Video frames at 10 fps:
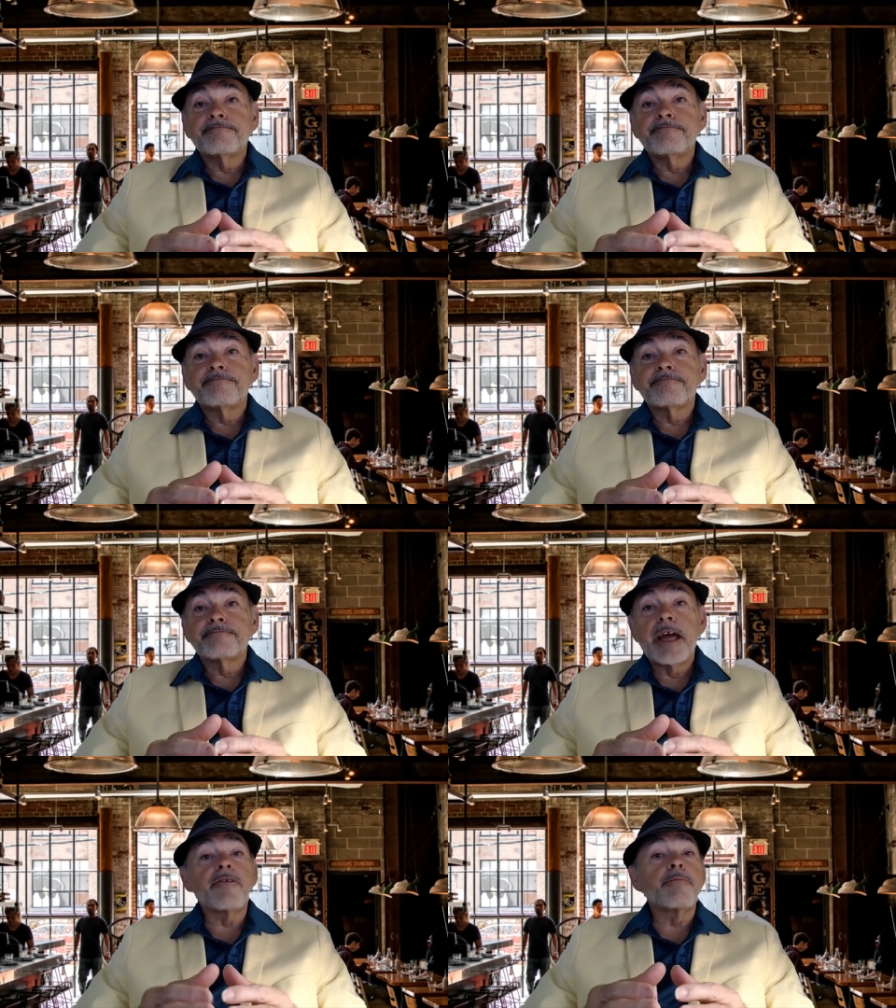They have a
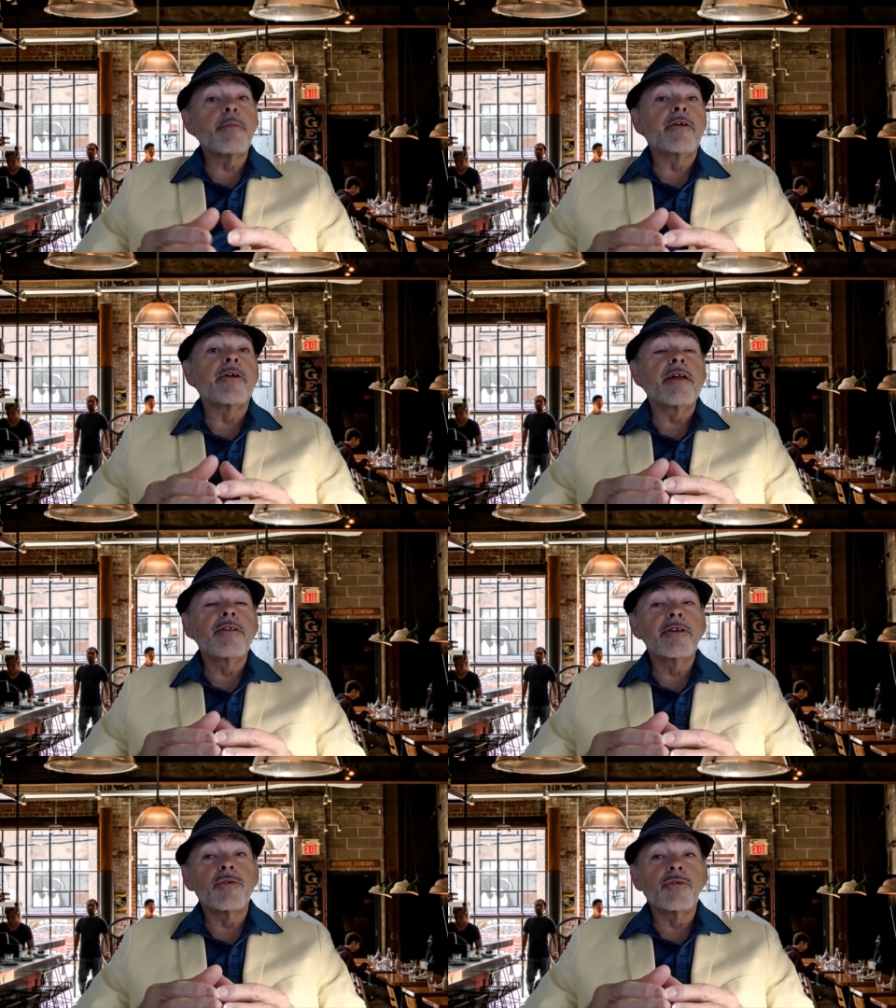better outlook
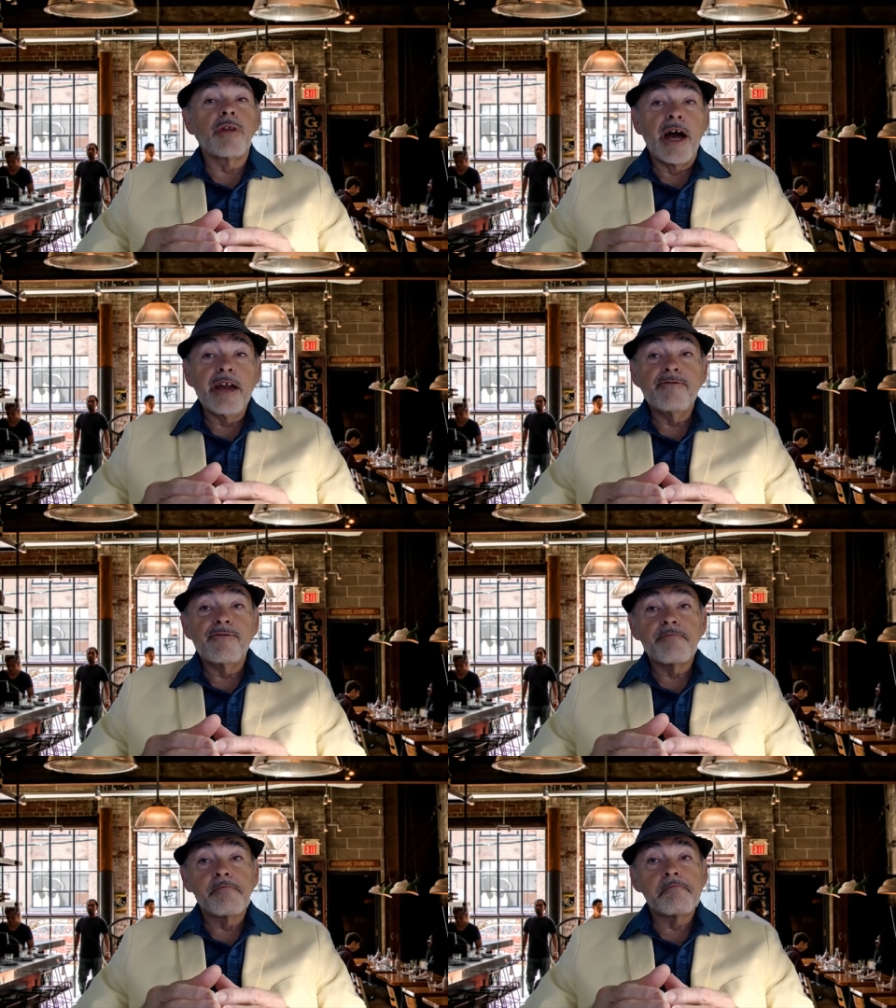on life,
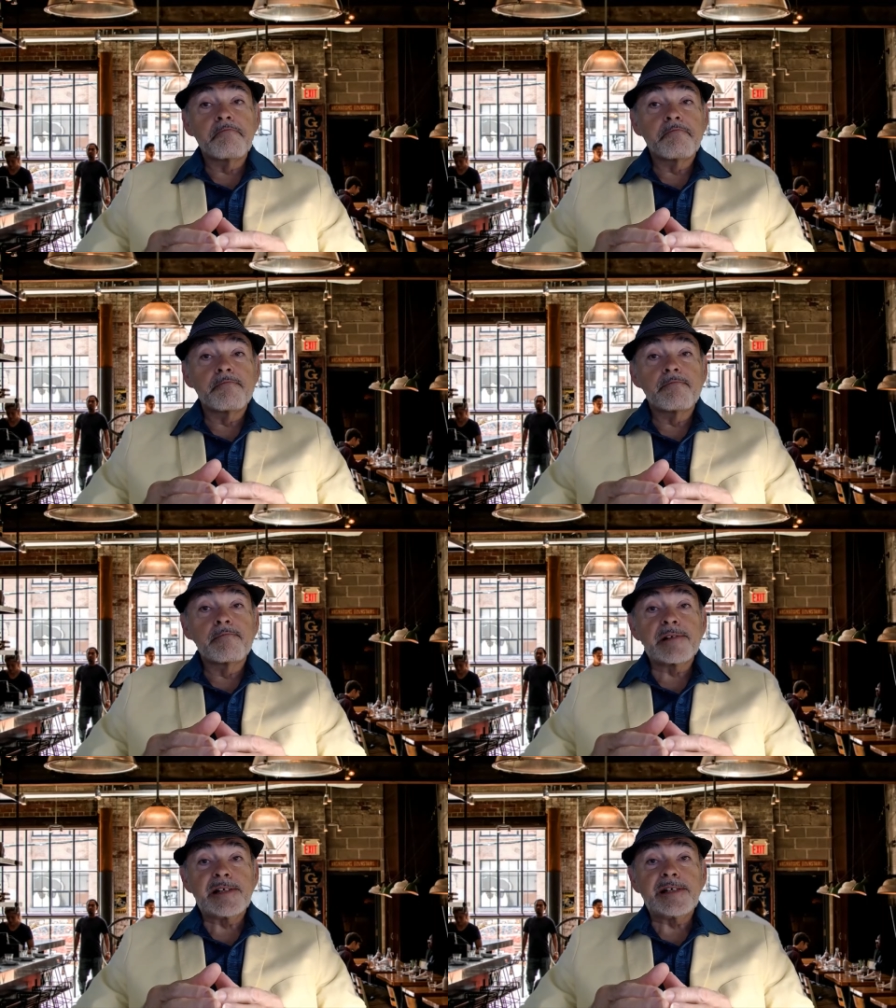
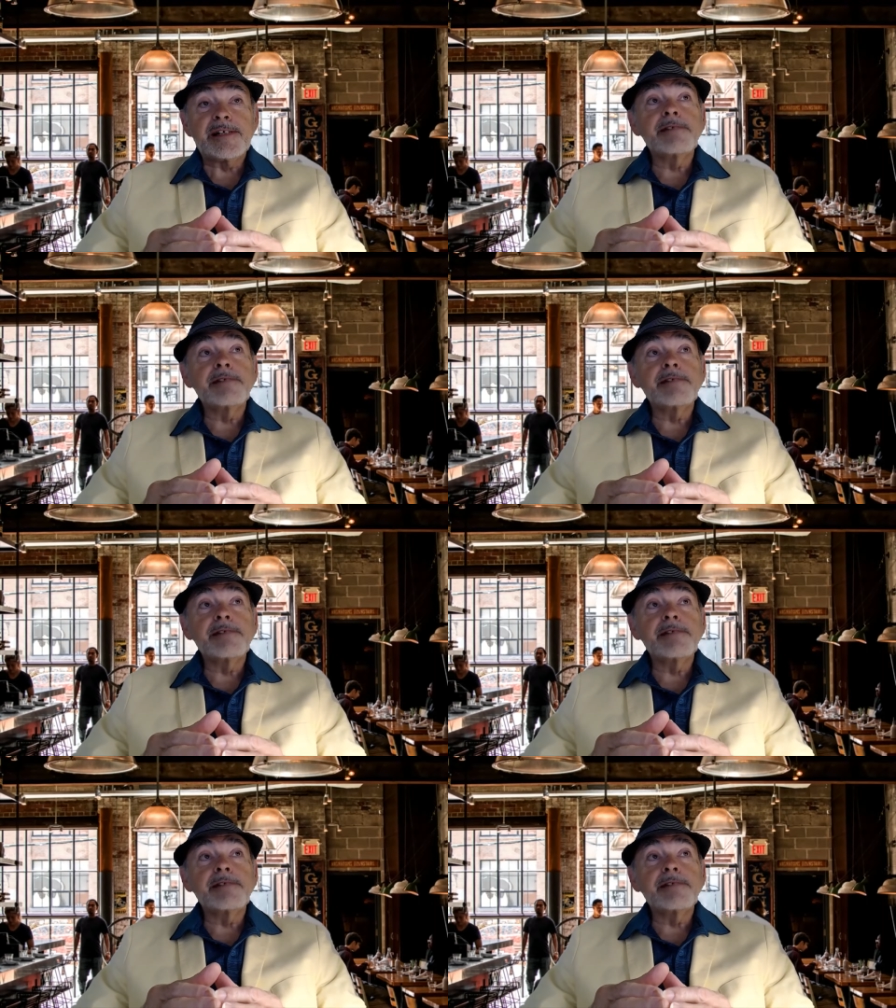and